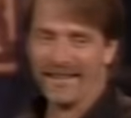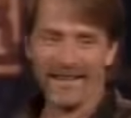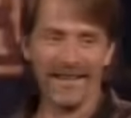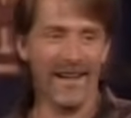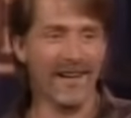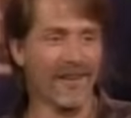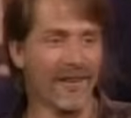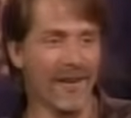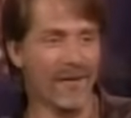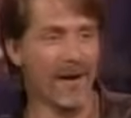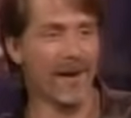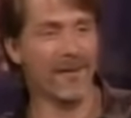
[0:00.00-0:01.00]
And not
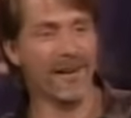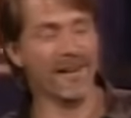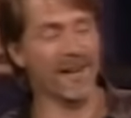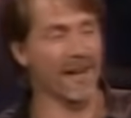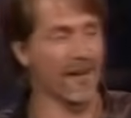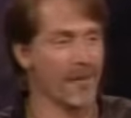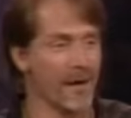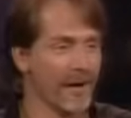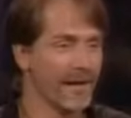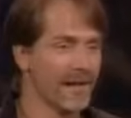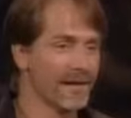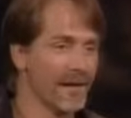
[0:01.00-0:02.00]
only am I redneck, I
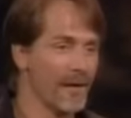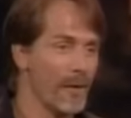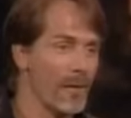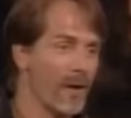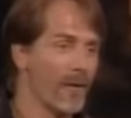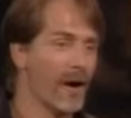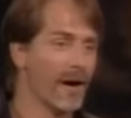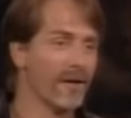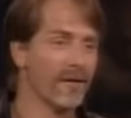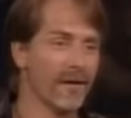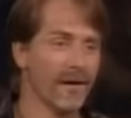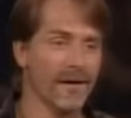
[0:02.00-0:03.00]
married into him. My
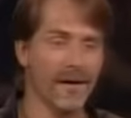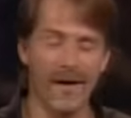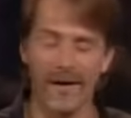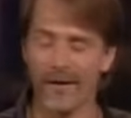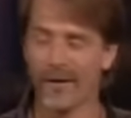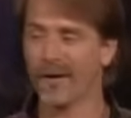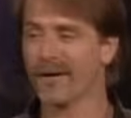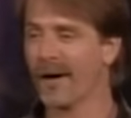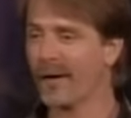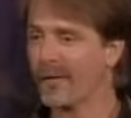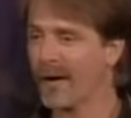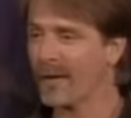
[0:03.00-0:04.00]
wife and her
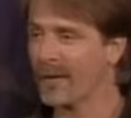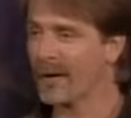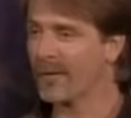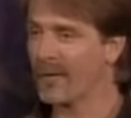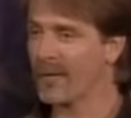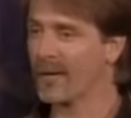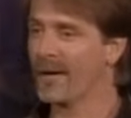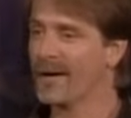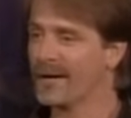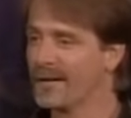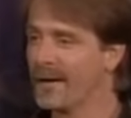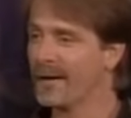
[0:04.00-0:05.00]
entire family are from the
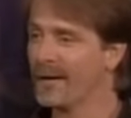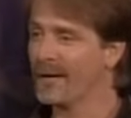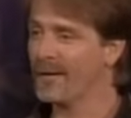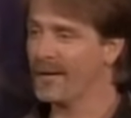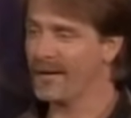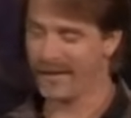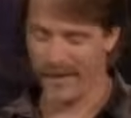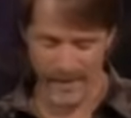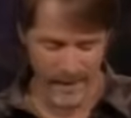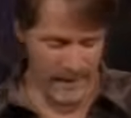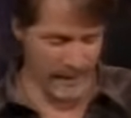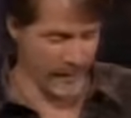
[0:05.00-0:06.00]
great state of
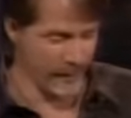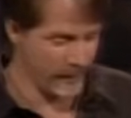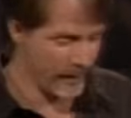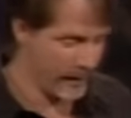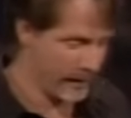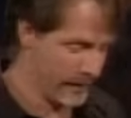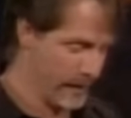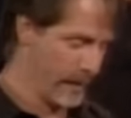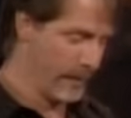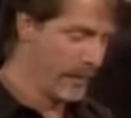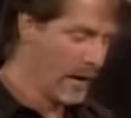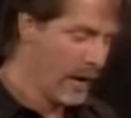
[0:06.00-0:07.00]
Louisiana, and
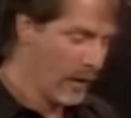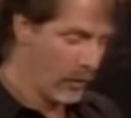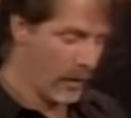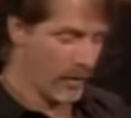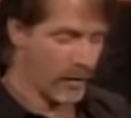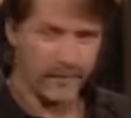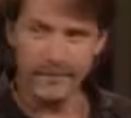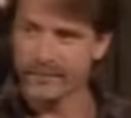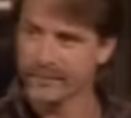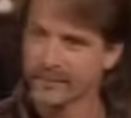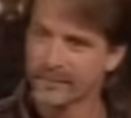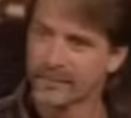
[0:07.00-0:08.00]
we were...
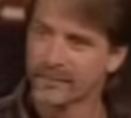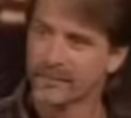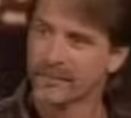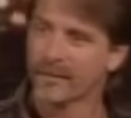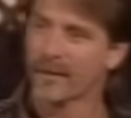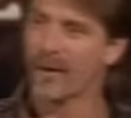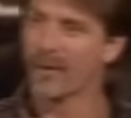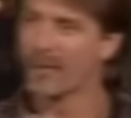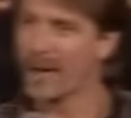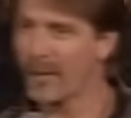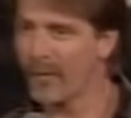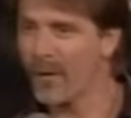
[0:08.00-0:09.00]

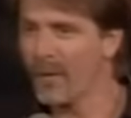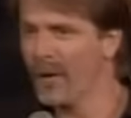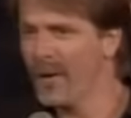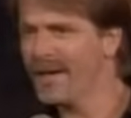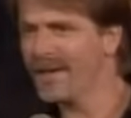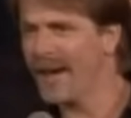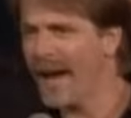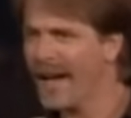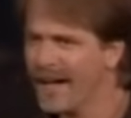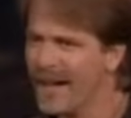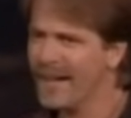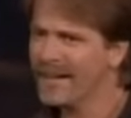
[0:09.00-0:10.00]
People from
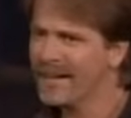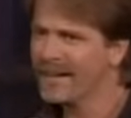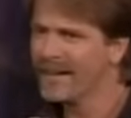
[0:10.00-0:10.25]
Louisiana?